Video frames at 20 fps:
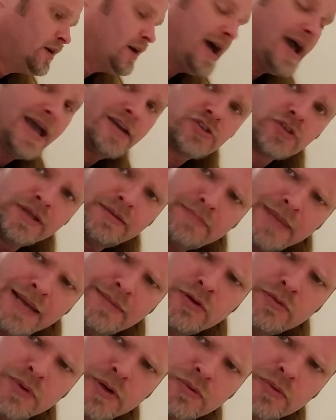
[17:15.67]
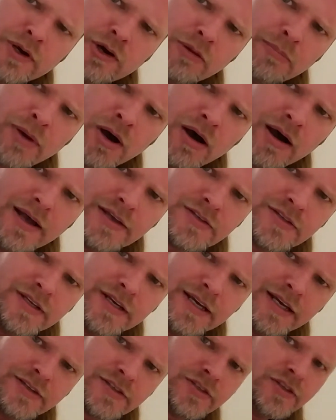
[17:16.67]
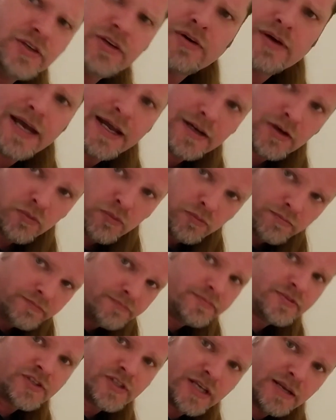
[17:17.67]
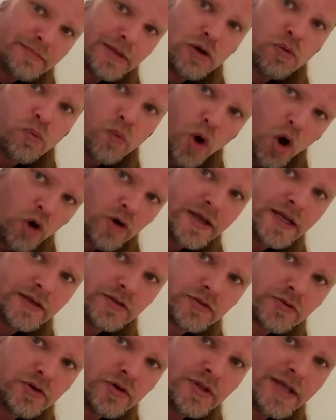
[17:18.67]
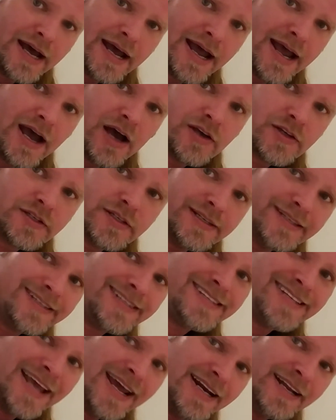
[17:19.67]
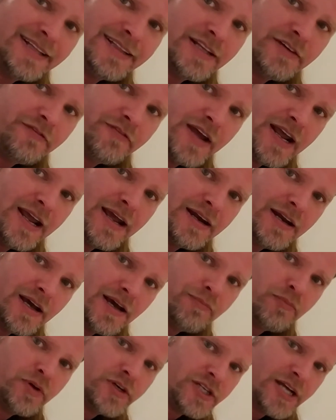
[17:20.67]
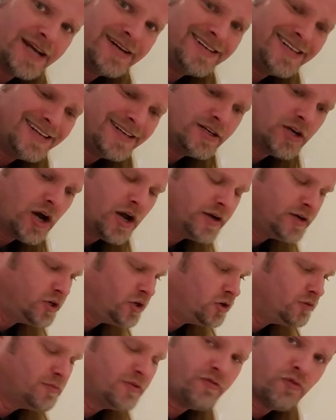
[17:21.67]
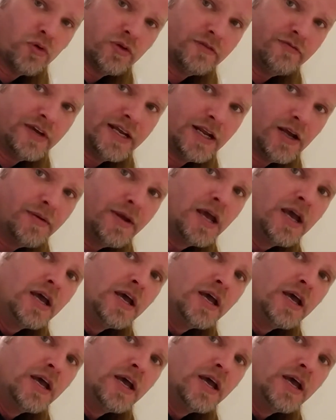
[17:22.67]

Actually, maybe we will pause this so you don't have to see me walking through the house and setting the fan up, which I did not do before the video.